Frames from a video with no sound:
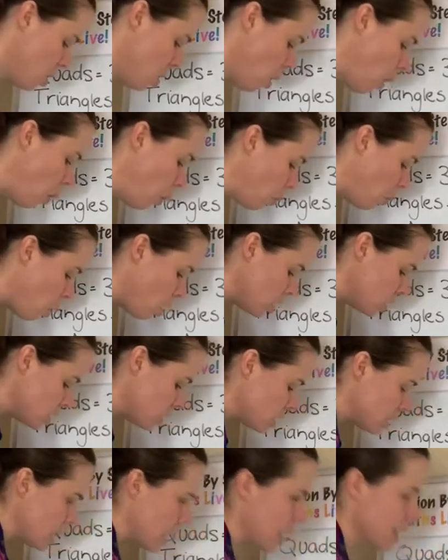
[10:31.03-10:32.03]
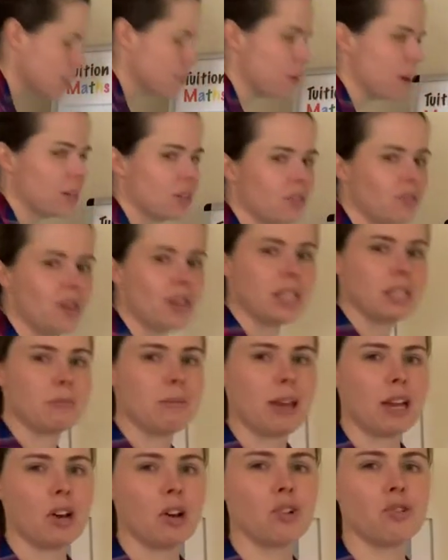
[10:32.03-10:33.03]
What do you times by 3 to
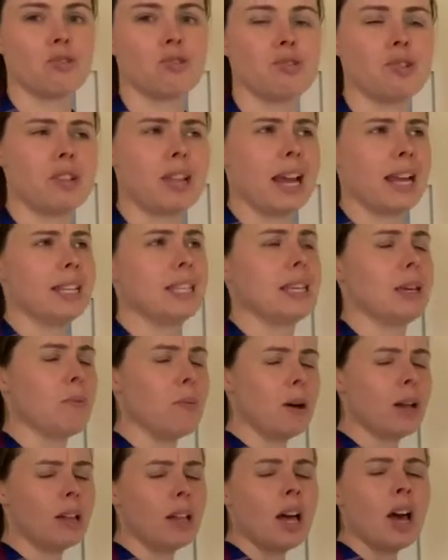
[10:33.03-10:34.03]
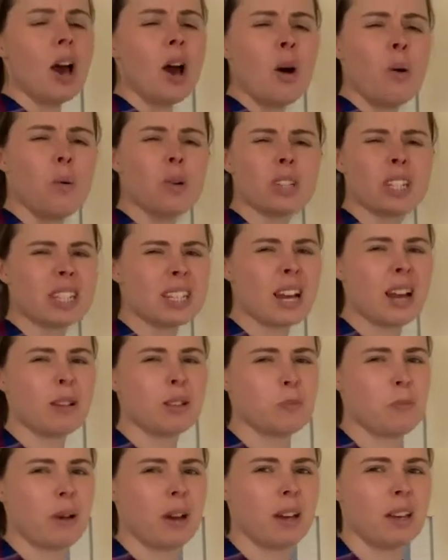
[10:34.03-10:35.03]
make 180? Well, what do you times
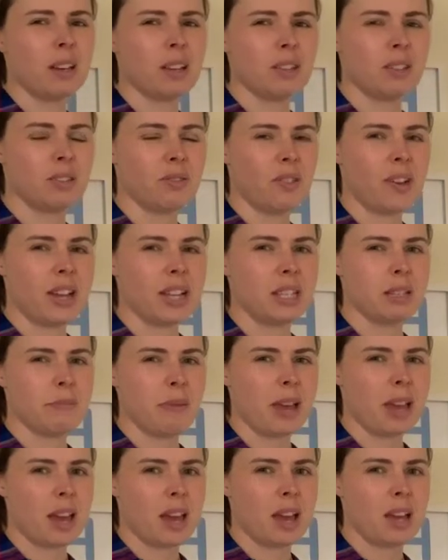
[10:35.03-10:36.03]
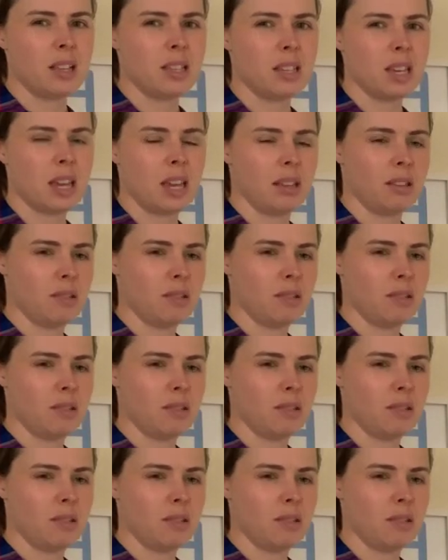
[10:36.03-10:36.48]
by 3 to make 18?